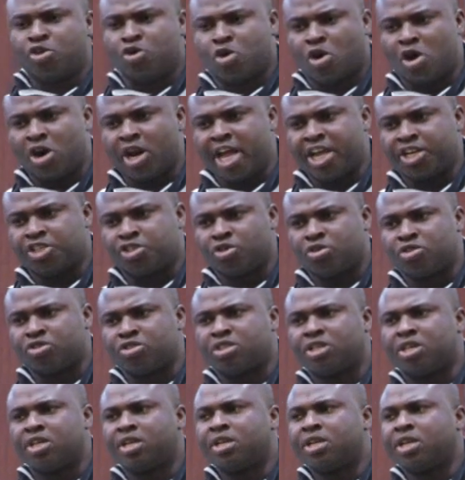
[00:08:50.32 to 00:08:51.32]
collection.
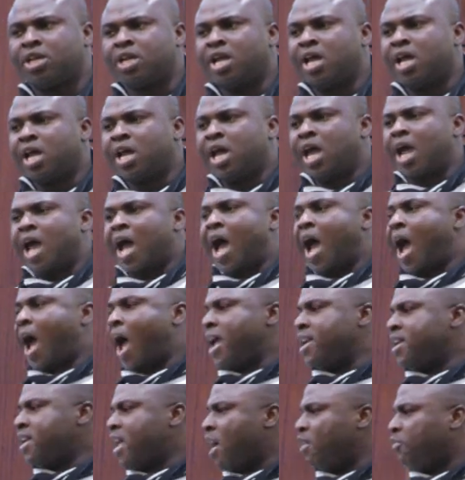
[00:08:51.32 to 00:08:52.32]

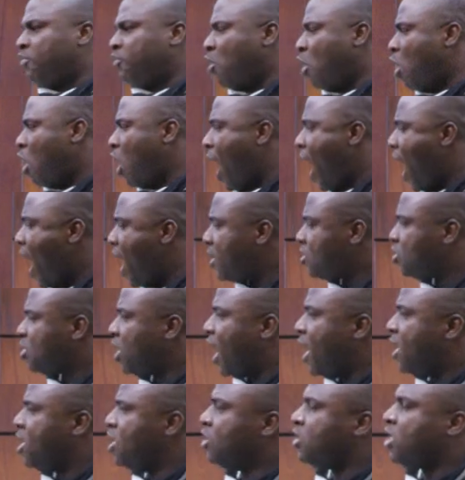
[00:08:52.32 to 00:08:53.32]
I therefore ask
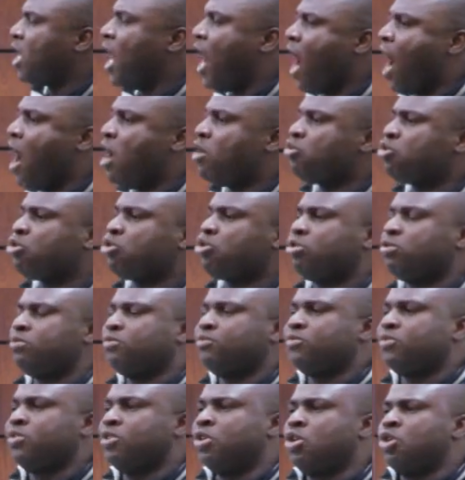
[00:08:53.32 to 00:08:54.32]
that this House
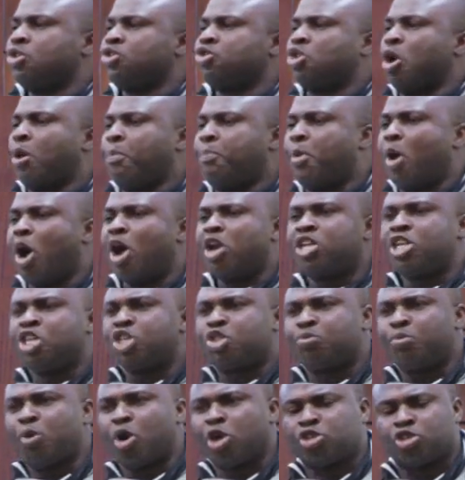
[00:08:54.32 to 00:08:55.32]
support
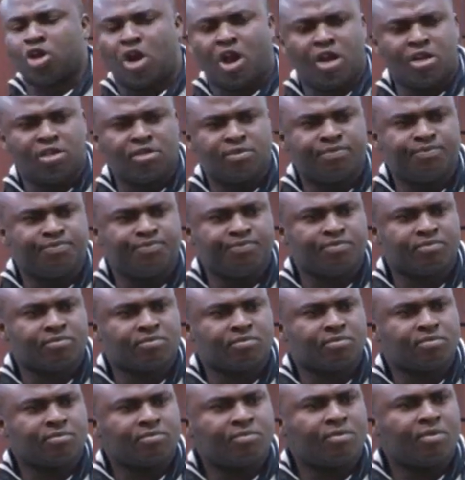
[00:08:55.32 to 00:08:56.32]
this motion,
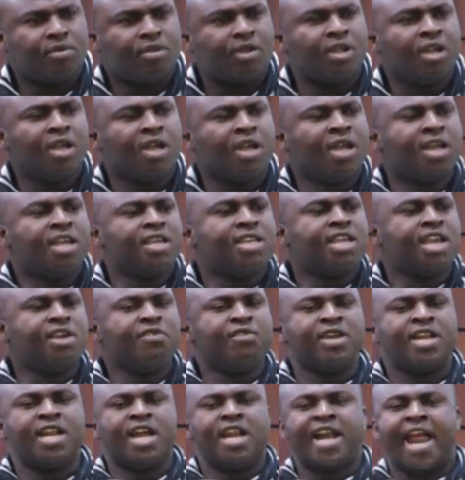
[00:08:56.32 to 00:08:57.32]
give
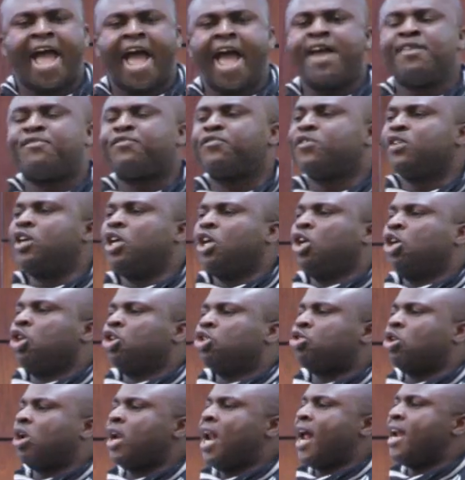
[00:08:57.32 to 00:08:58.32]
it a life,
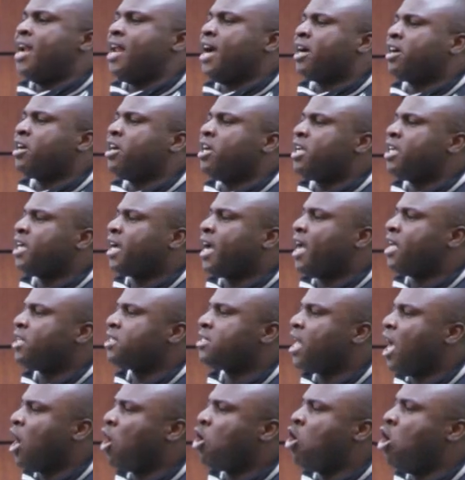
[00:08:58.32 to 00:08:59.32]
so that the critical
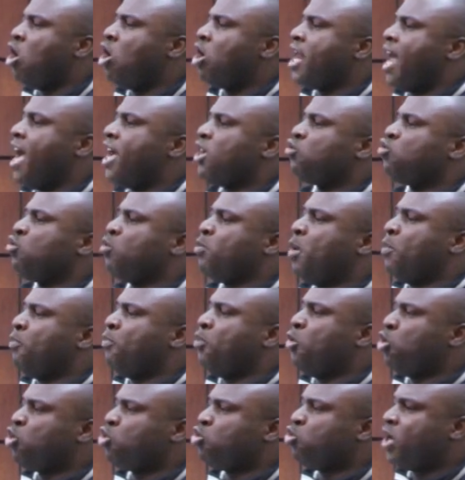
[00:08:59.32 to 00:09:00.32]
stakeholders will be
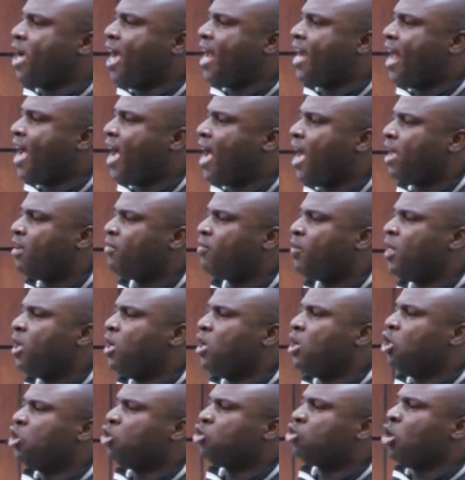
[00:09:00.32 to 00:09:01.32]
put together
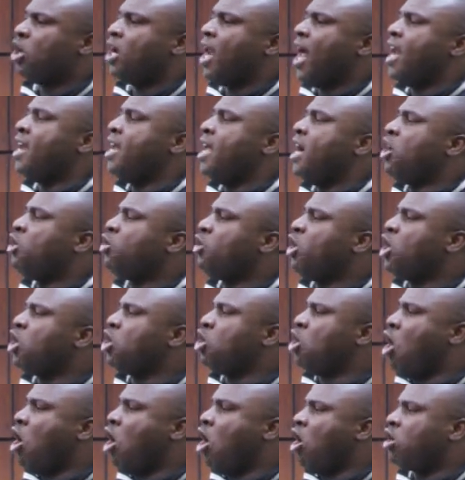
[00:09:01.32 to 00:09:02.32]
so that the
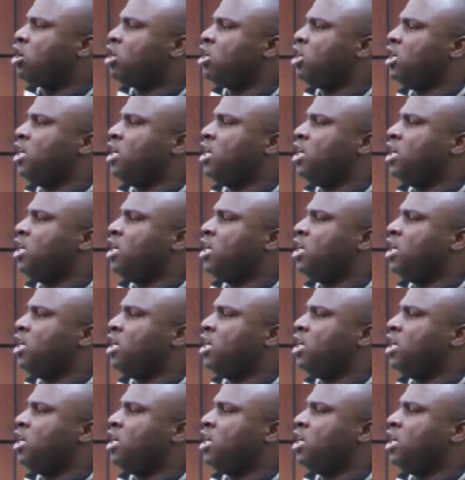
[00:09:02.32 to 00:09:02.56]
gridlock